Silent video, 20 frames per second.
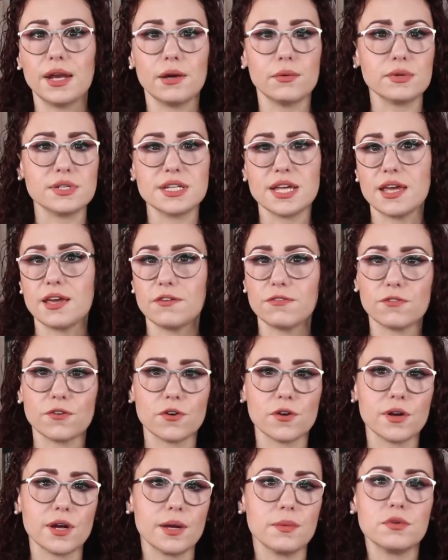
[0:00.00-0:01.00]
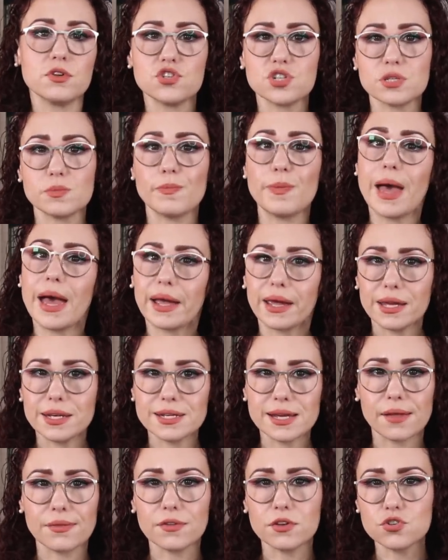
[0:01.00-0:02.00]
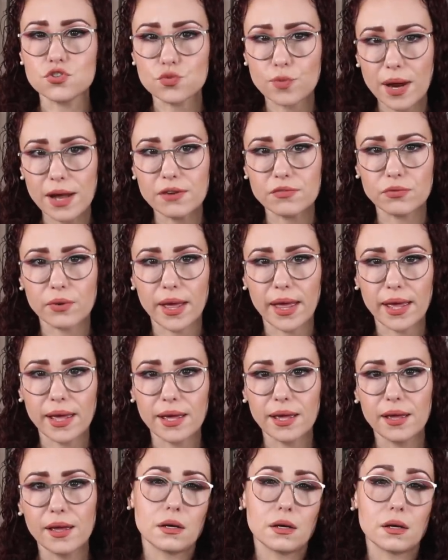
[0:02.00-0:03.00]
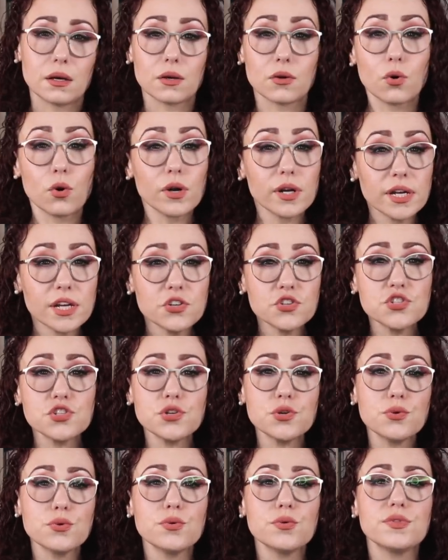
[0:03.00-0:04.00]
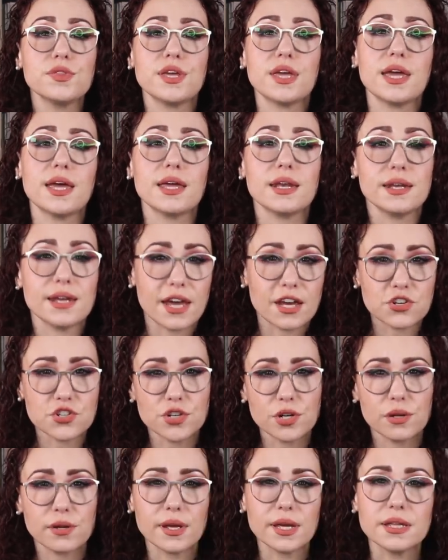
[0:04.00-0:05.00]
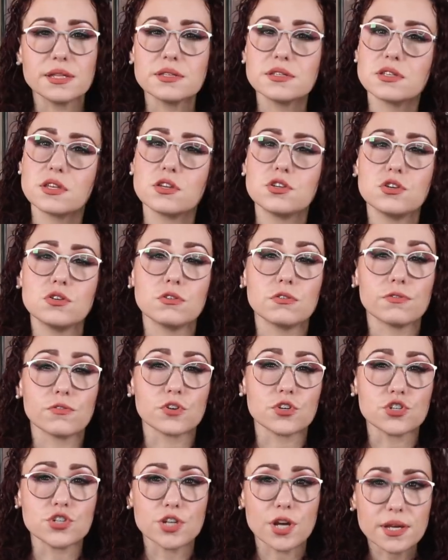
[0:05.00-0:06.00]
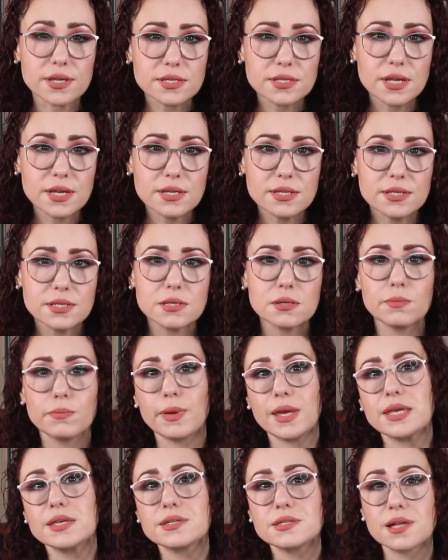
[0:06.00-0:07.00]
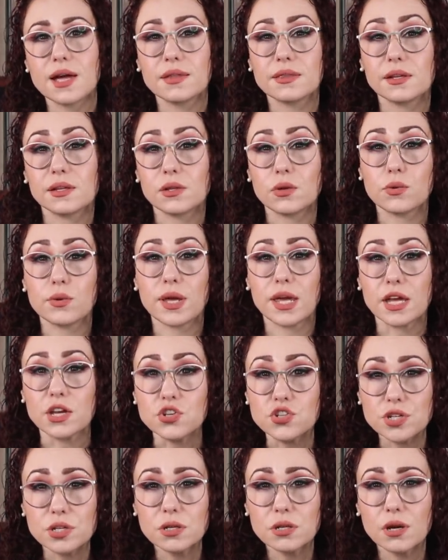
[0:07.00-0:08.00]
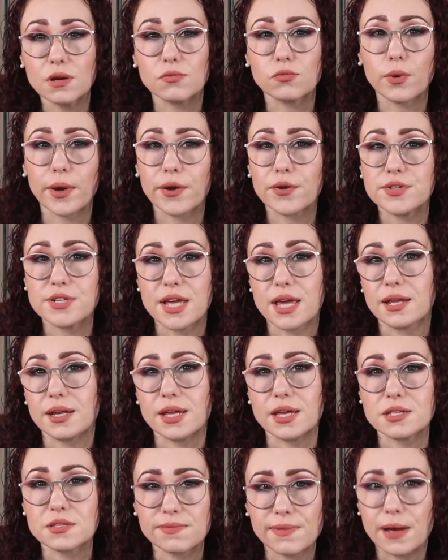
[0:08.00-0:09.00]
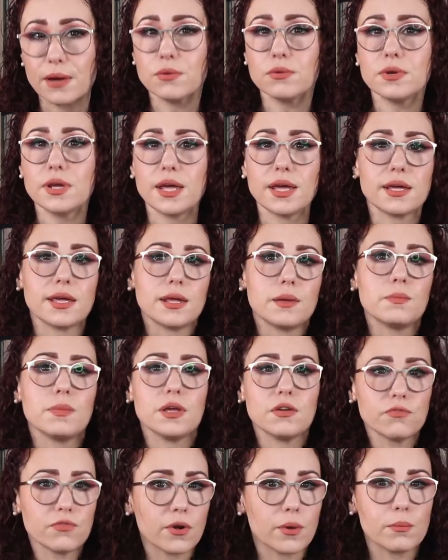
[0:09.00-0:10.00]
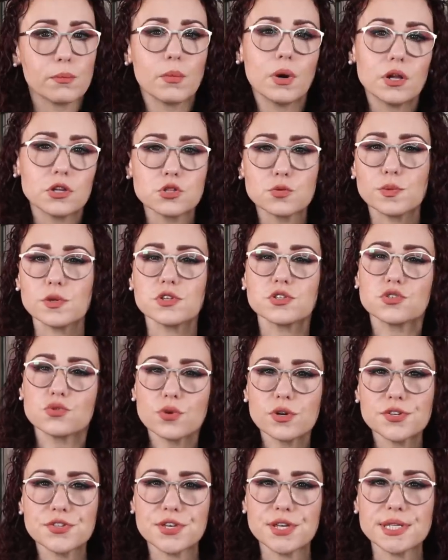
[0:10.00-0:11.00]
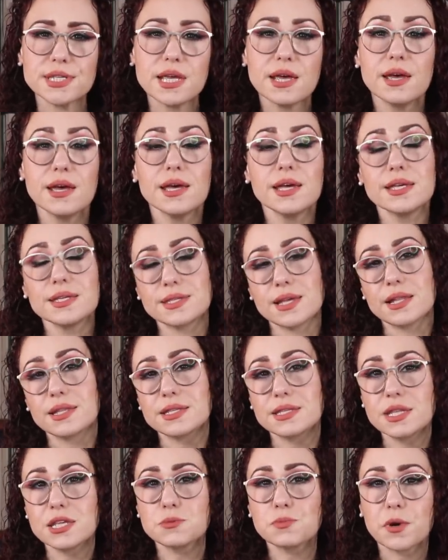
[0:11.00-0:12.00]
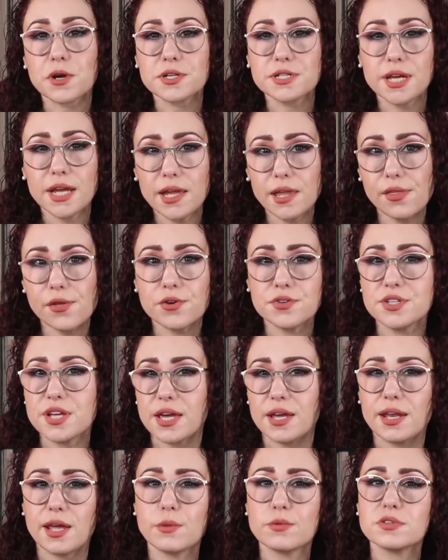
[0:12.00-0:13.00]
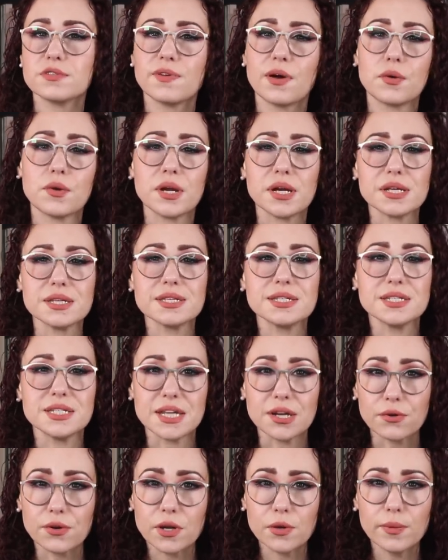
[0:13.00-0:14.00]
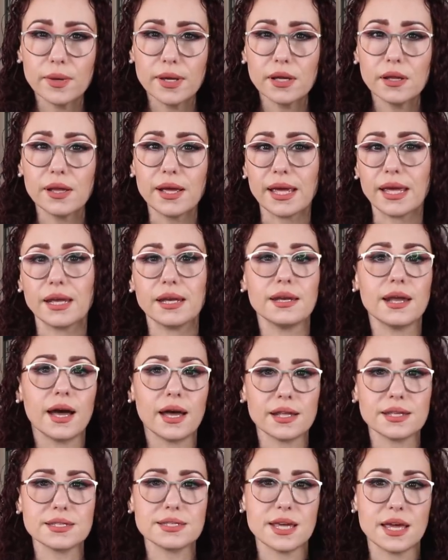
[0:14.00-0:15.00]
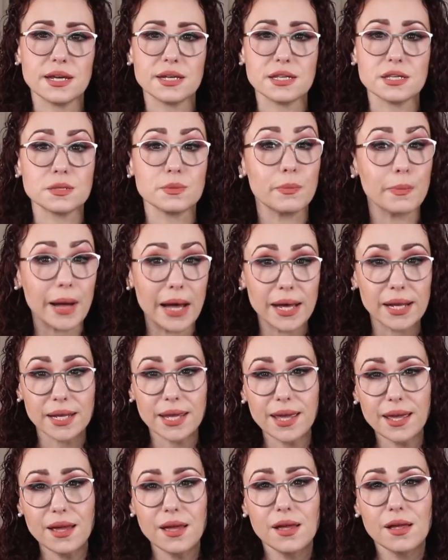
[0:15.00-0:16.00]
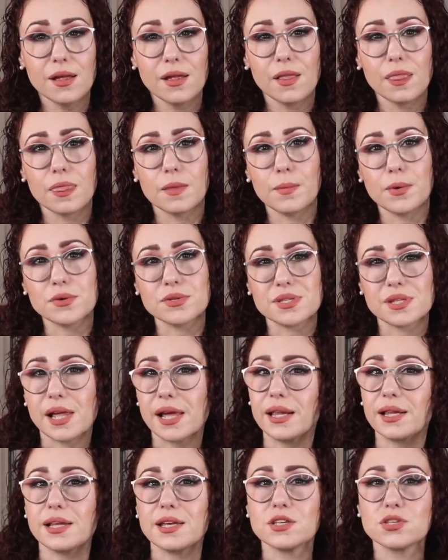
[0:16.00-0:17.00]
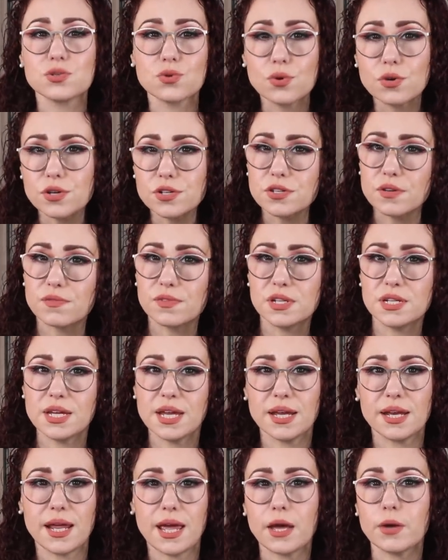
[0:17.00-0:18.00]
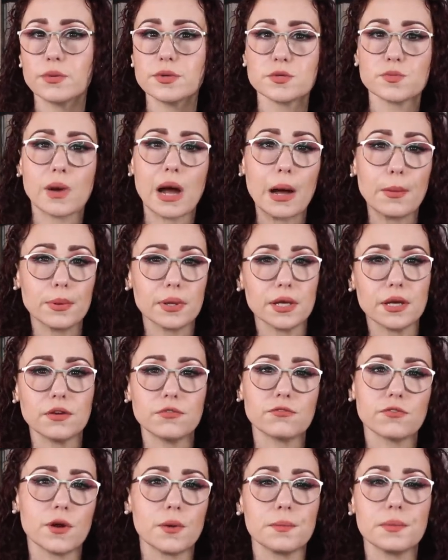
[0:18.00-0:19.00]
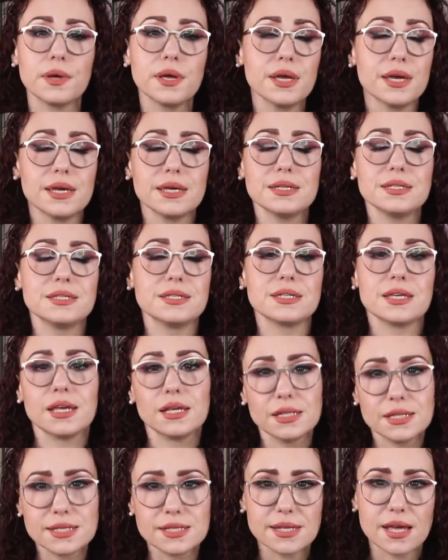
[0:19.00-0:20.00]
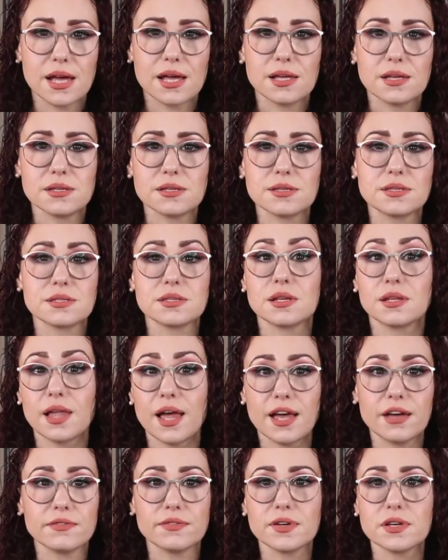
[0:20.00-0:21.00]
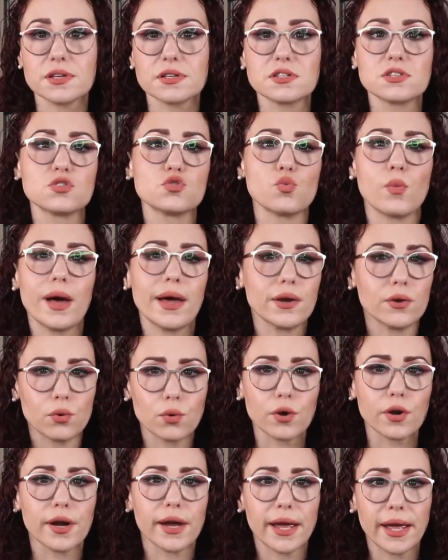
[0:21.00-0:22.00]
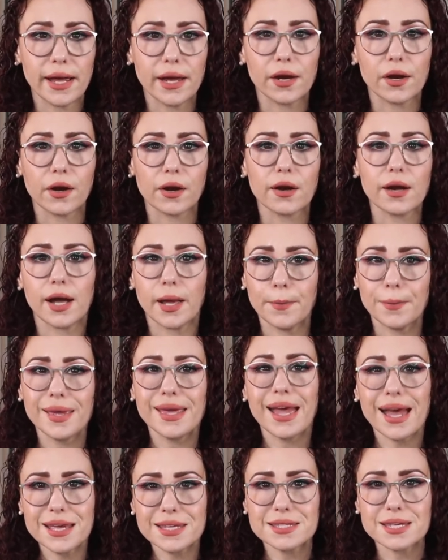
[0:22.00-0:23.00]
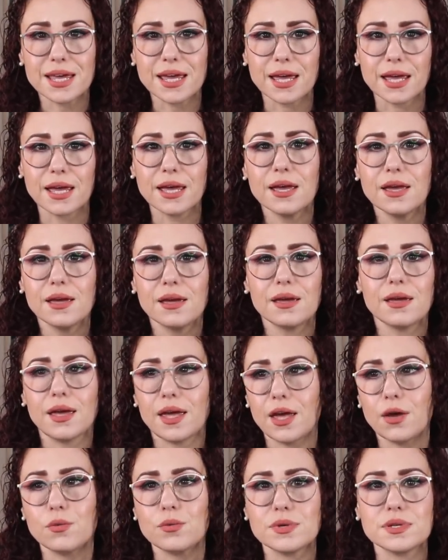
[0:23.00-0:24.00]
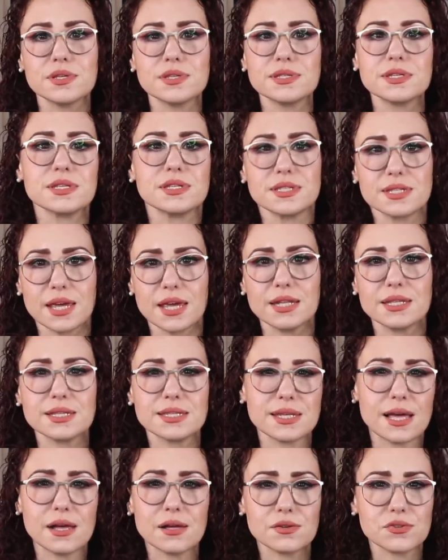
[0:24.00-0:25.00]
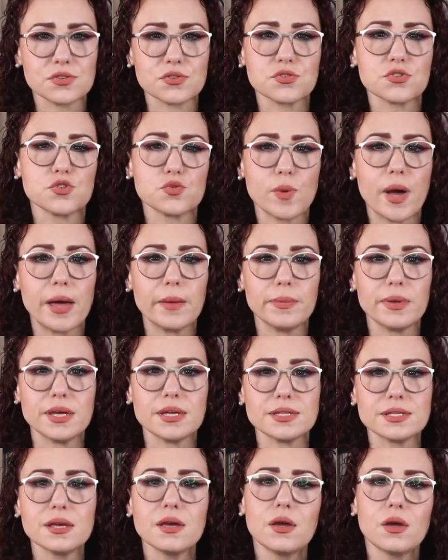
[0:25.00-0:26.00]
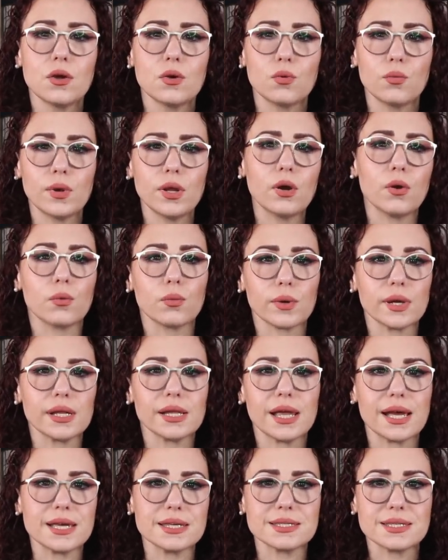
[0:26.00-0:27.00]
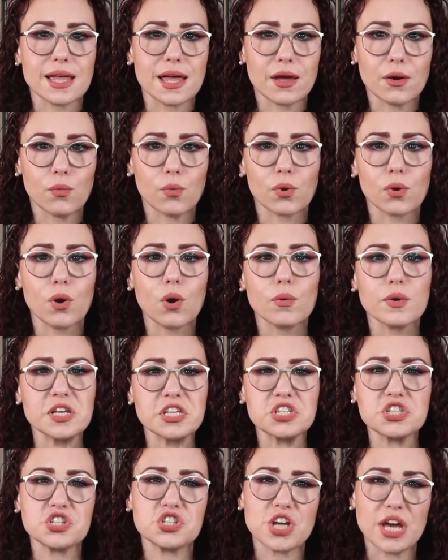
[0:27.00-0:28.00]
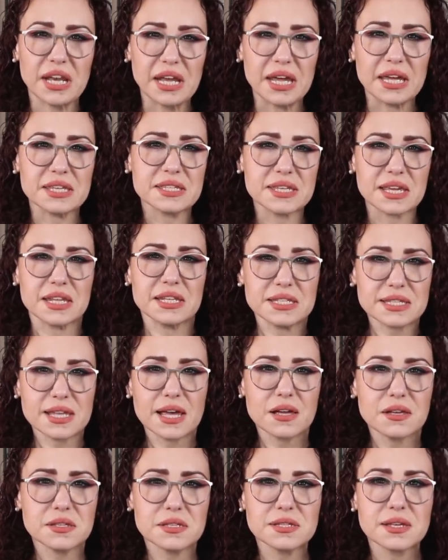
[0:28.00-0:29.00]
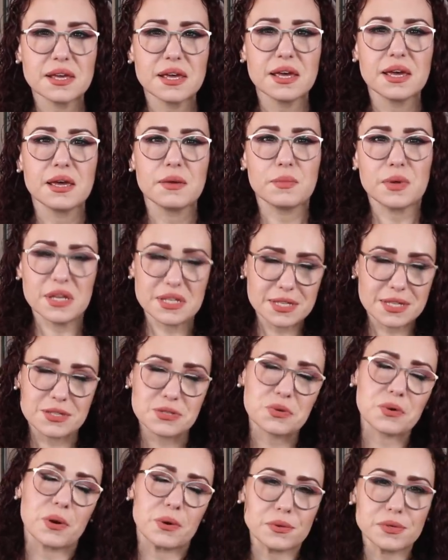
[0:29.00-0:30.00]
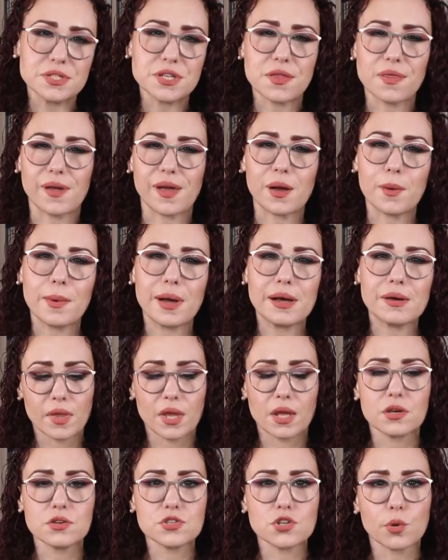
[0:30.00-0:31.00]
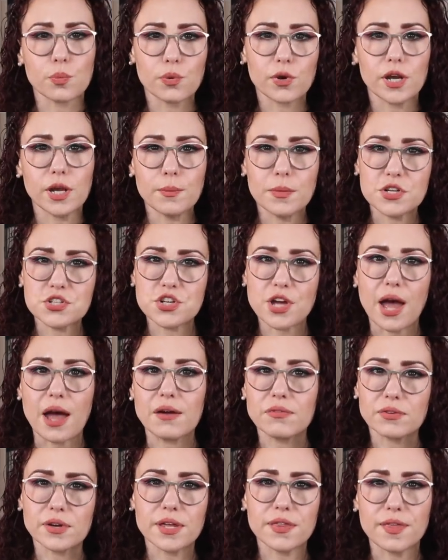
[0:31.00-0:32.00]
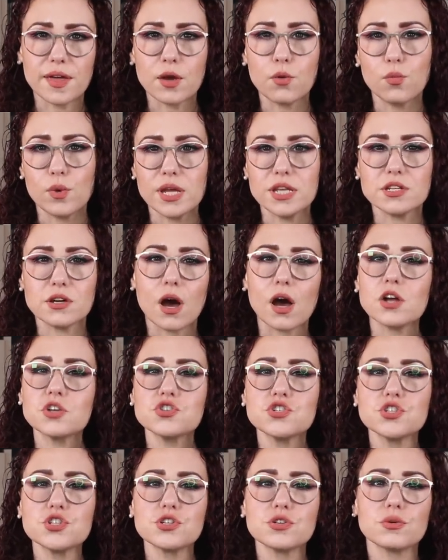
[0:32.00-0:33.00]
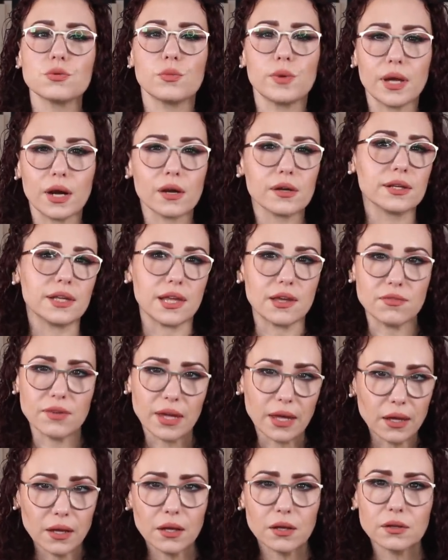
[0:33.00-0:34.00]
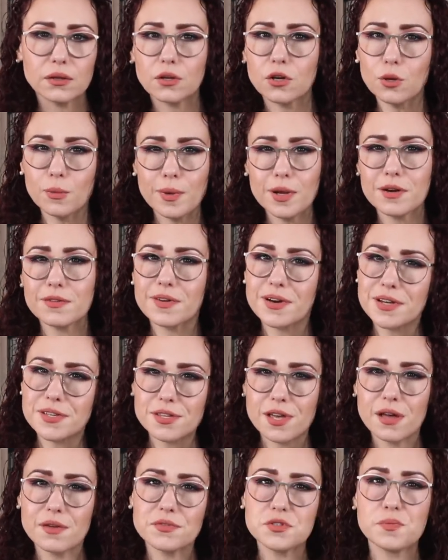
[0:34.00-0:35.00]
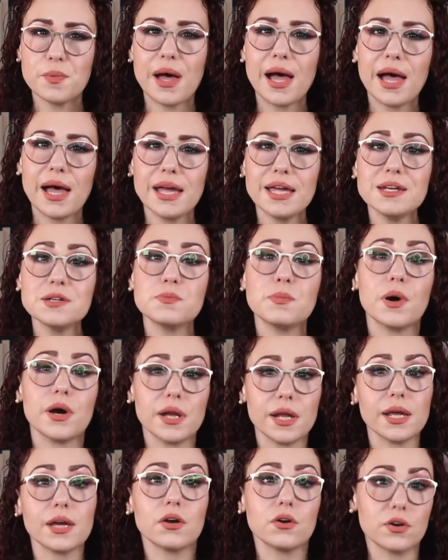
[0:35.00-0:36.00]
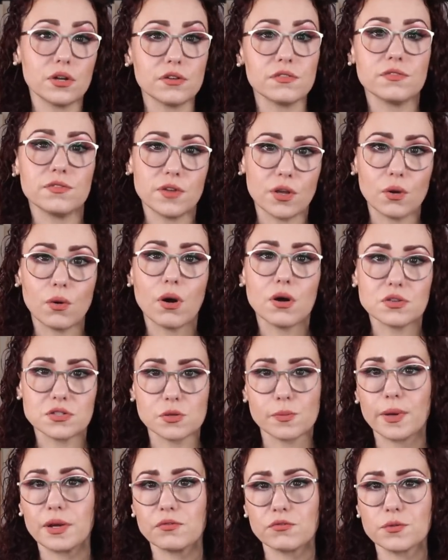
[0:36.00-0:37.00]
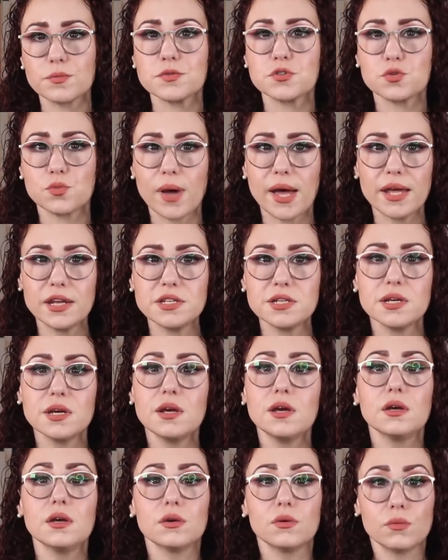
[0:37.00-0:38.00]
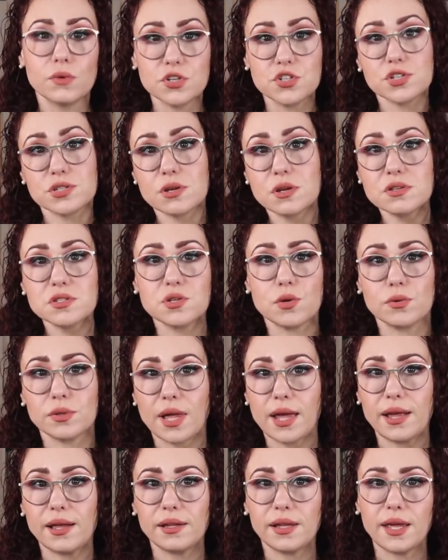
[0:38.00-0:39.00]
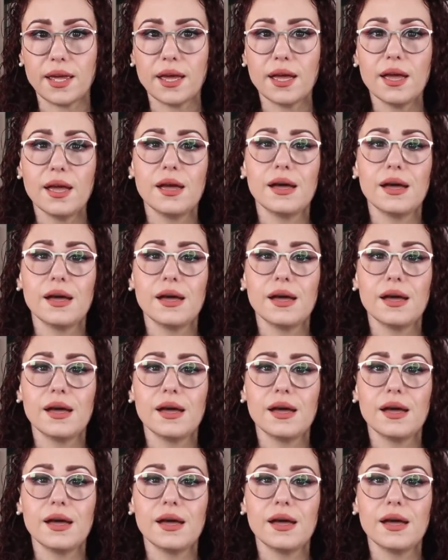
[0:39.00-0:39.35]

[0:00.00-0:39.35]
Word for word: it would take for him to just back it down the driveway. According to the National Institute for Justice, based on the location of where DNA is found, it can be from multiple sources. Since this particular DNA was found on a steering wheel and not Sandy's body, the most likely source of the DNA was probably from skin cells, saliva, sweat, or hair. I'm guessing it was skin cells or sweat because we don't realize that we're always shedding skin cells because it's gross to think about. So, pretty much everything we touch, we are leaving a little bit of ourselves behind, but it could have, you know, also been from sweat, which is also likely.